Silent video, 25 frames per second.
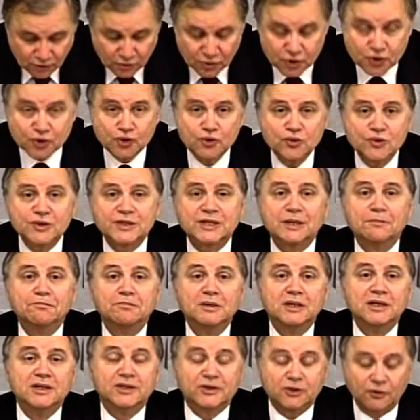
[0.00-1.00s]
ensure
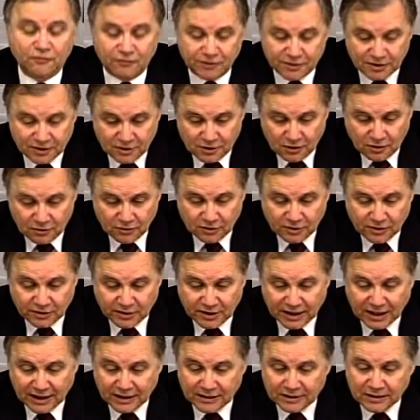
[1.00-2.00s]
stability over the longer
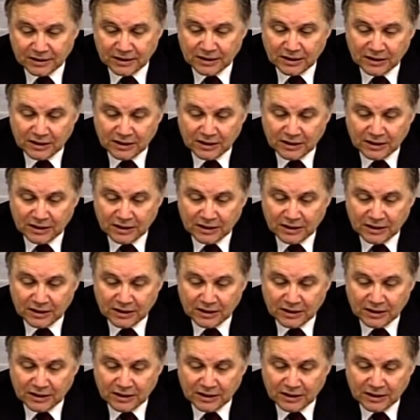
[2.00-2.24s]
run,